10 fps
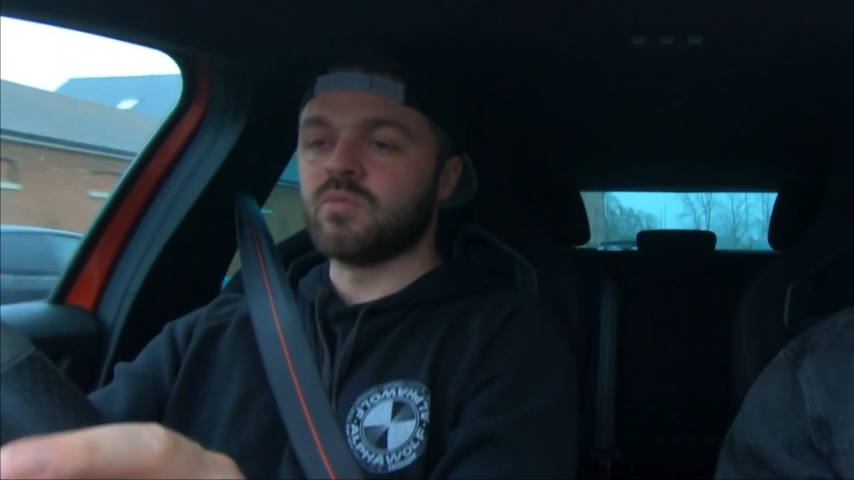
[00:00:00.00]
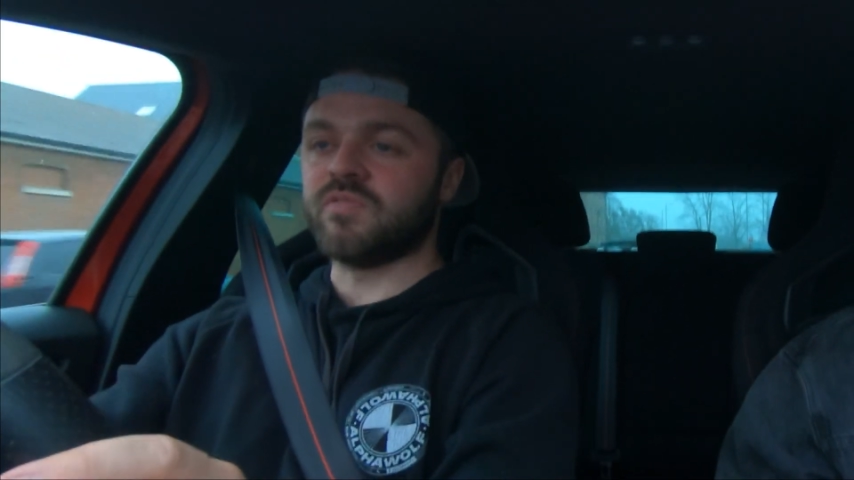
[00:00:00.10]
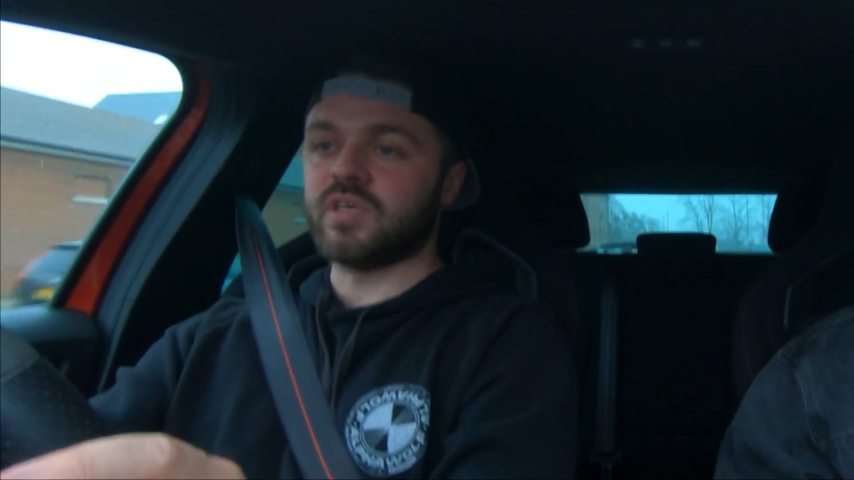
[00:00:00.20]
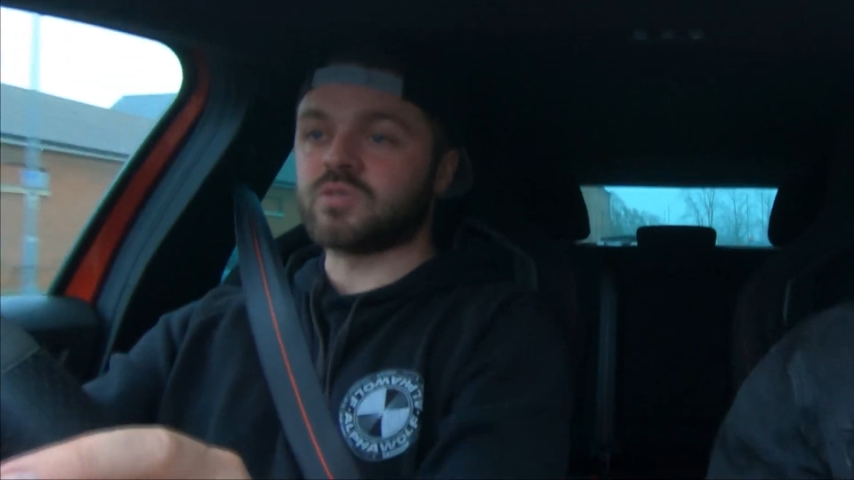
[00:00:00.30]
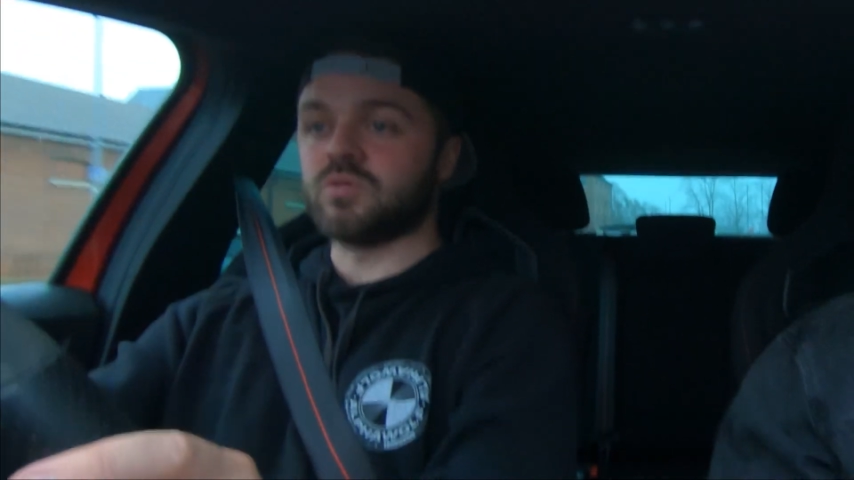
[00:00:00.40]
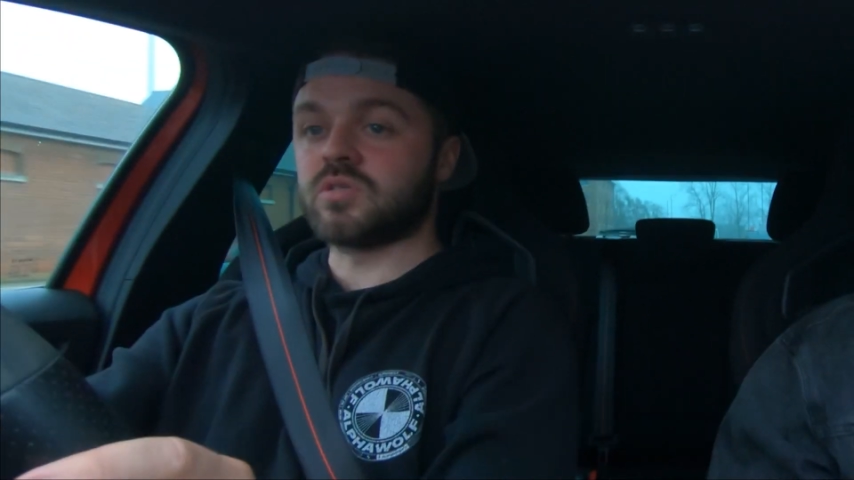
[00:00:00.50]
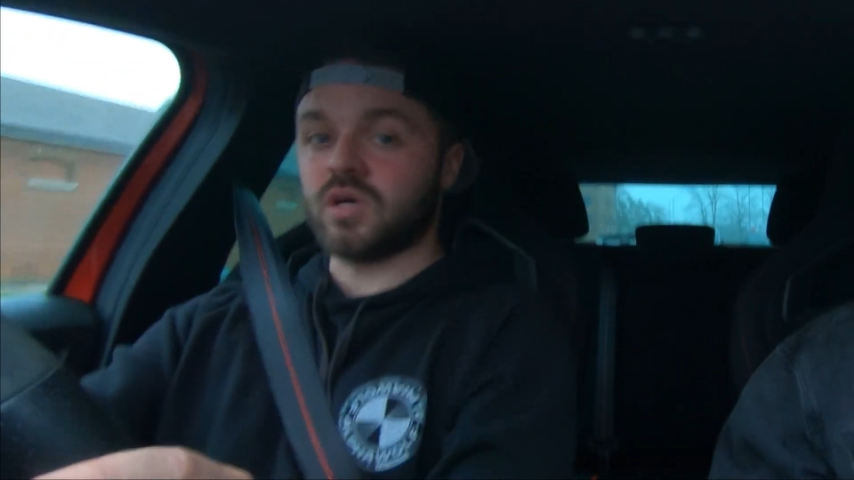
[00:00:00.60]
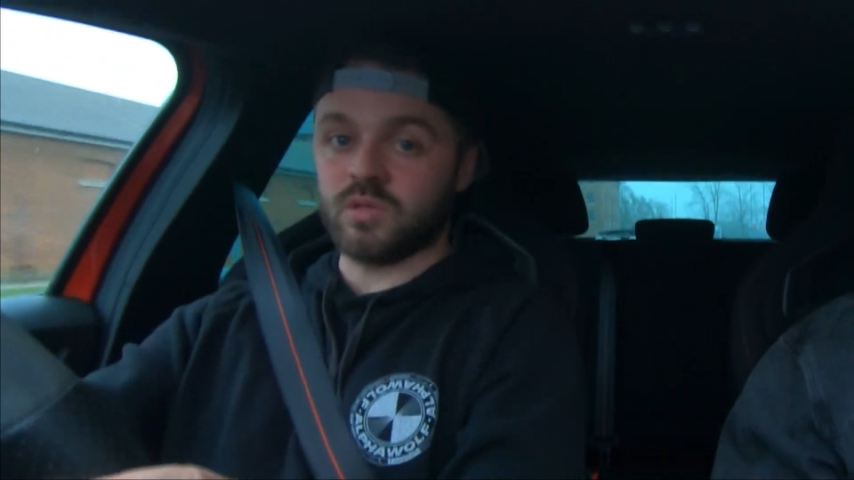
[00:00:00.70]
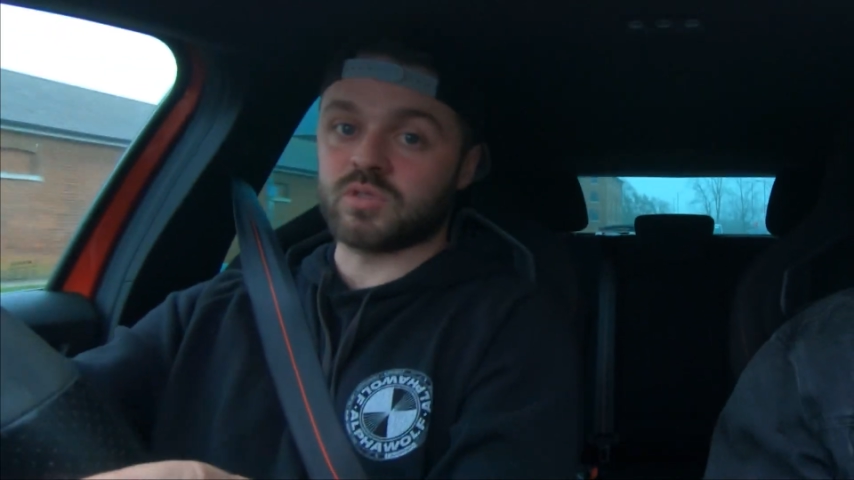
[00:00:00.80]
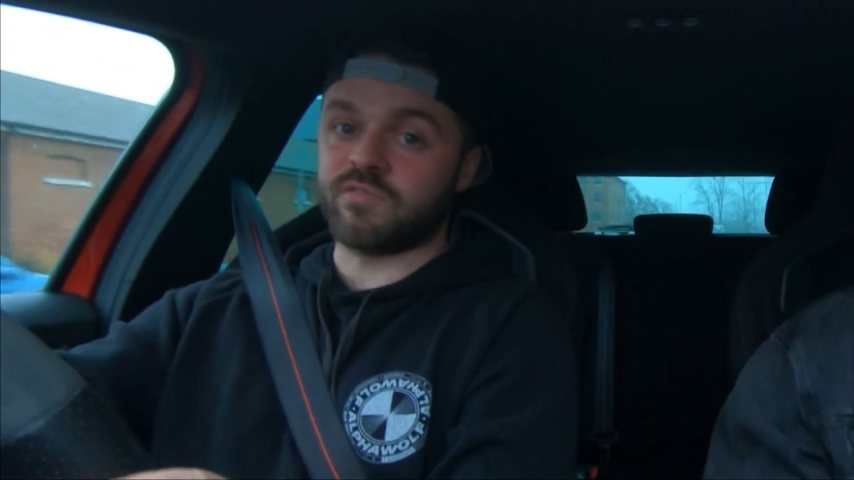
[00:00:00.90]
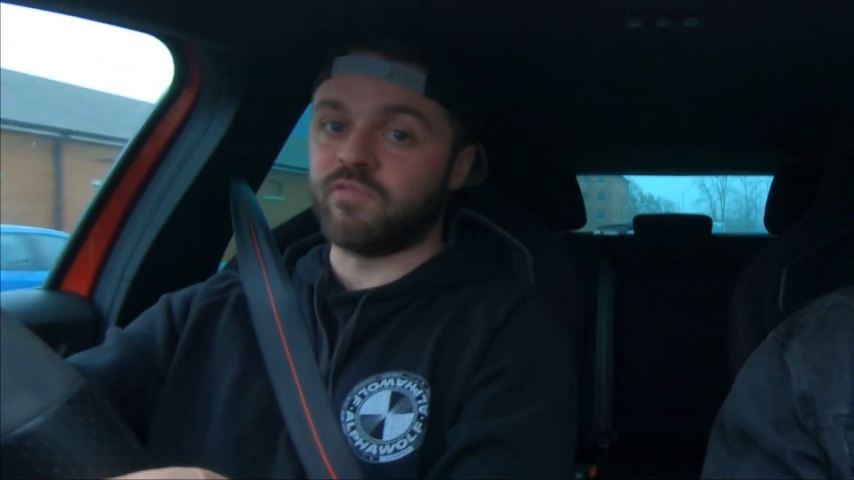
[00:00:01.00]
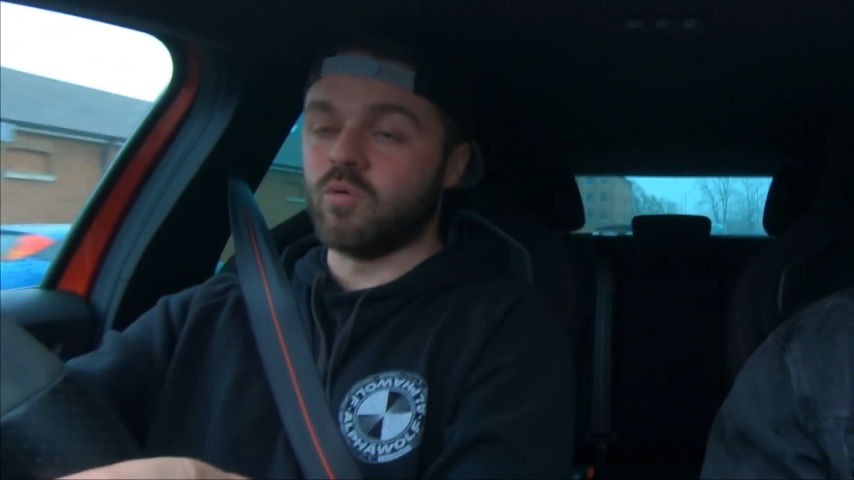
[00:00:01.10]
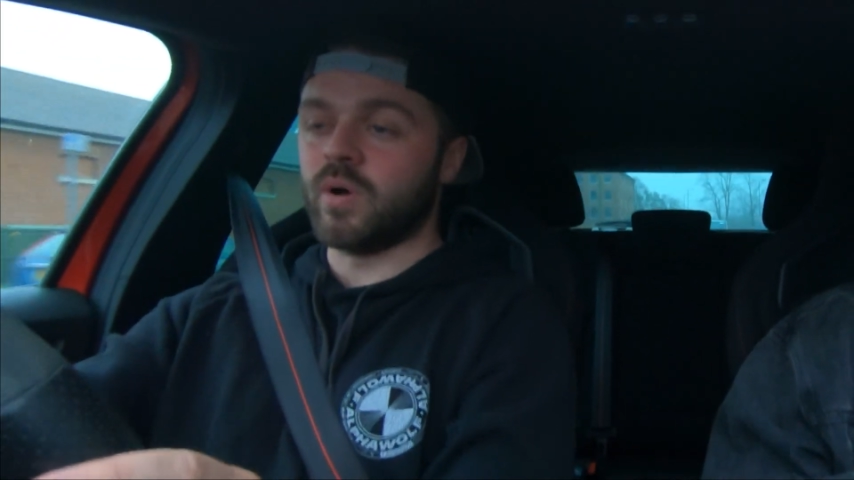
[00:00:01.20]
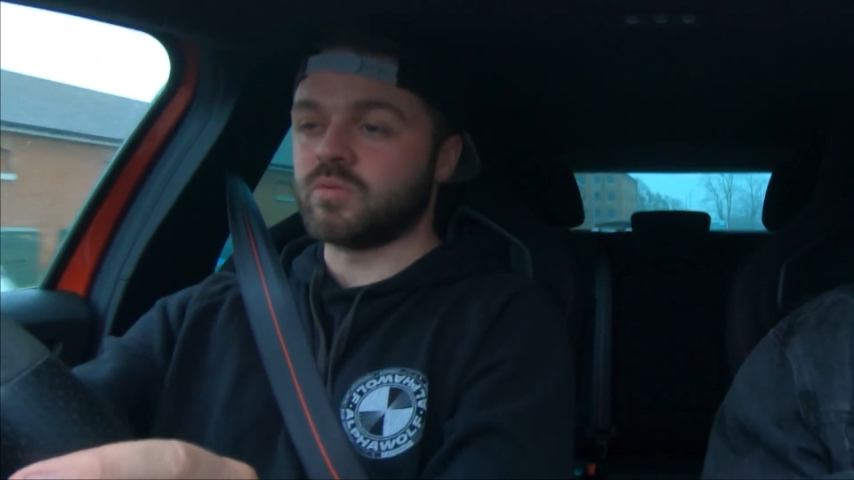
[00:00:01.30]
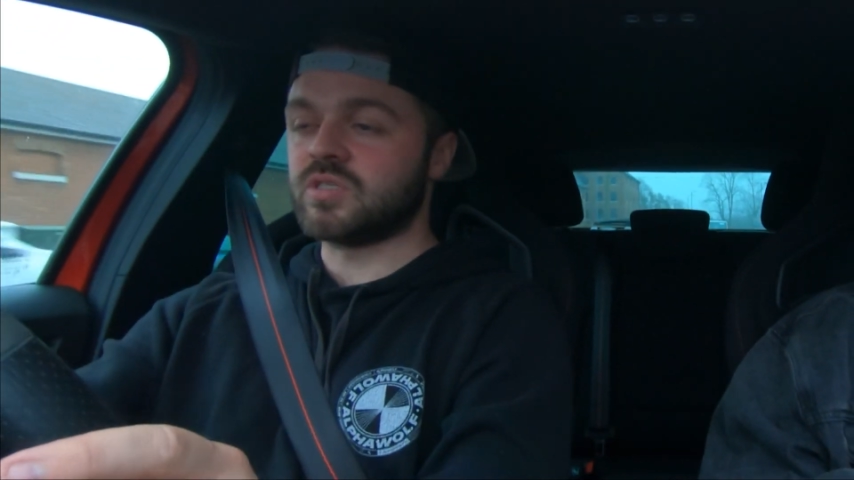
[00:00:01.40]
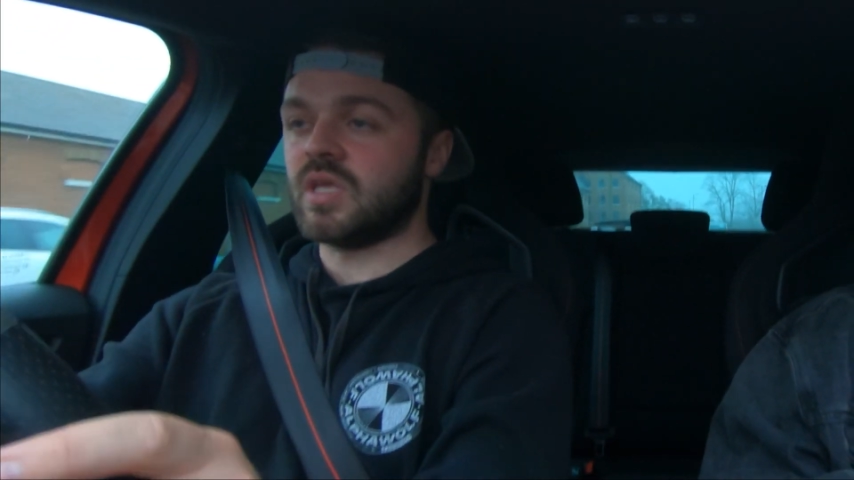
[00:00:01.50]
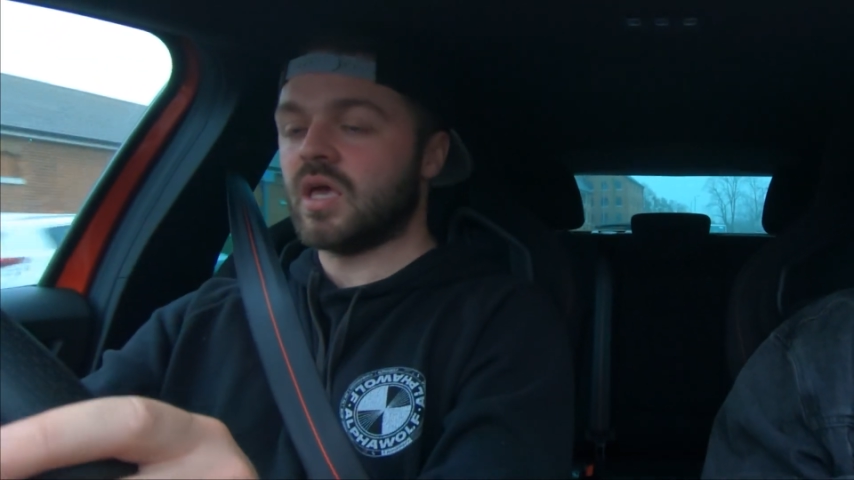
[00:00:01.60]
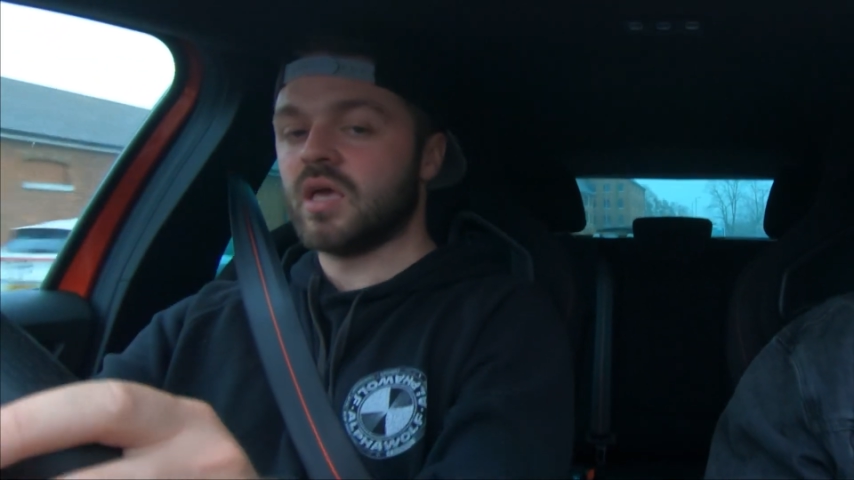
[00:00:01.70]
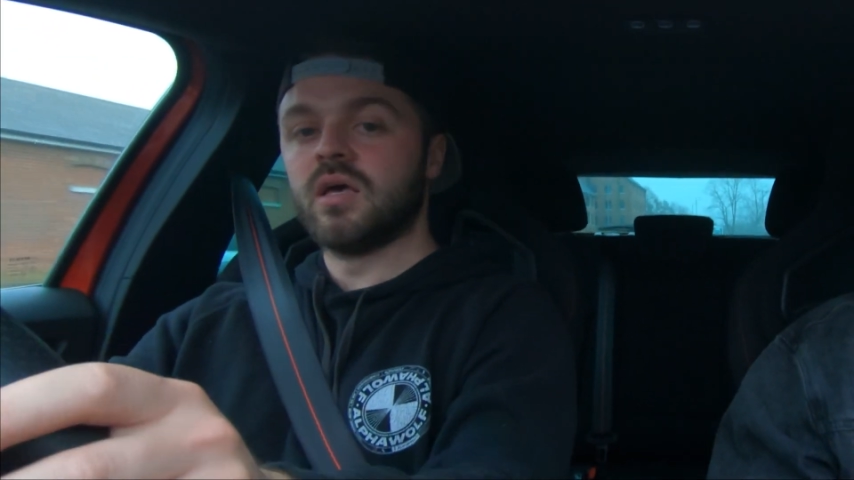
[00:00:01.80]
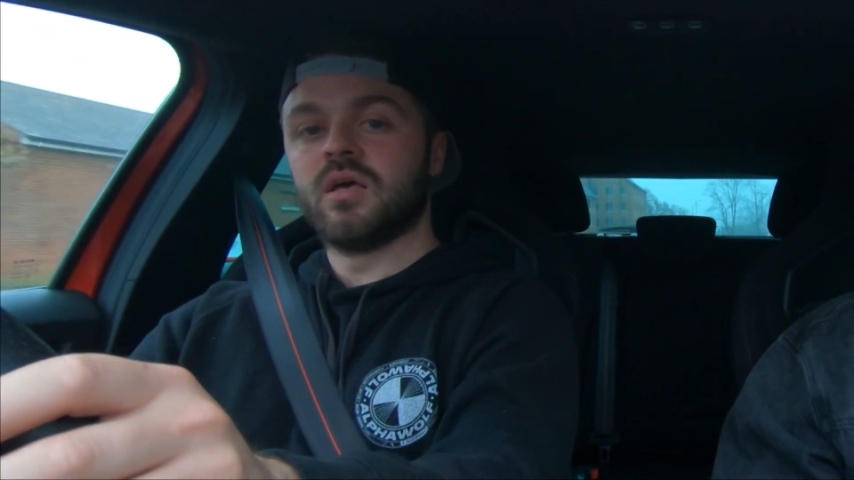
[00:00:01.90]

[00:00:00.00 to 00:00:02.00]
this was there's the 4-wheel steer.